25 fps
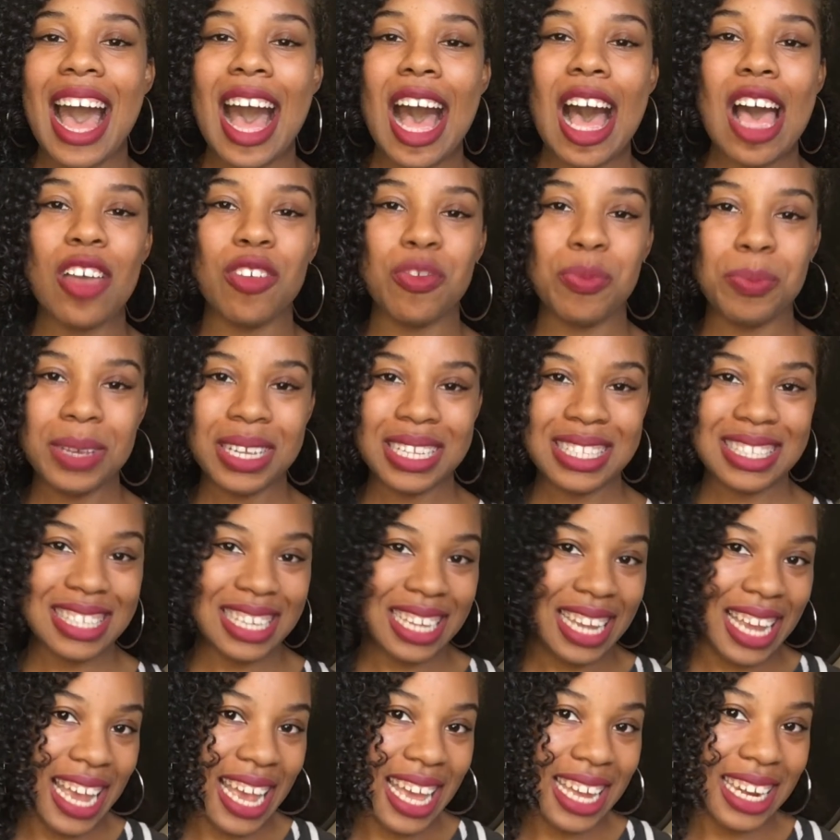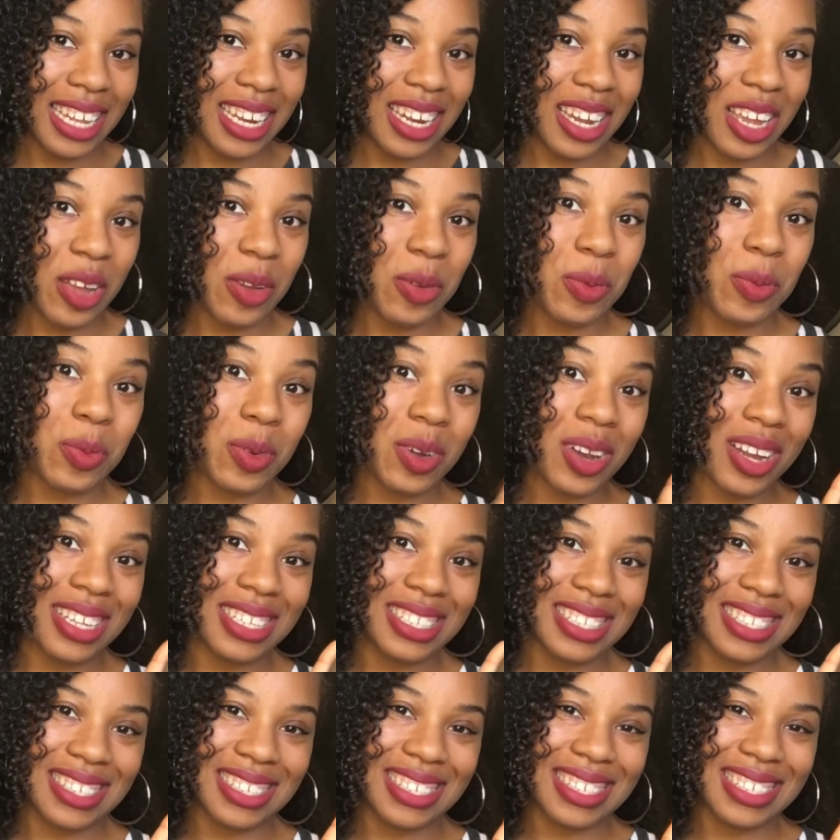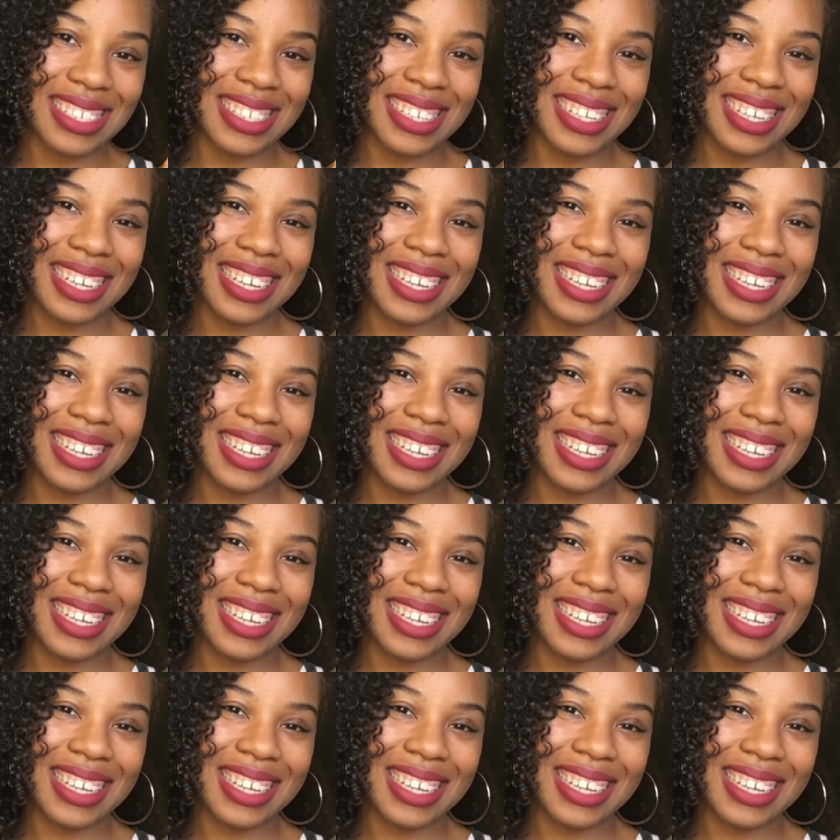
I've been to Canada once.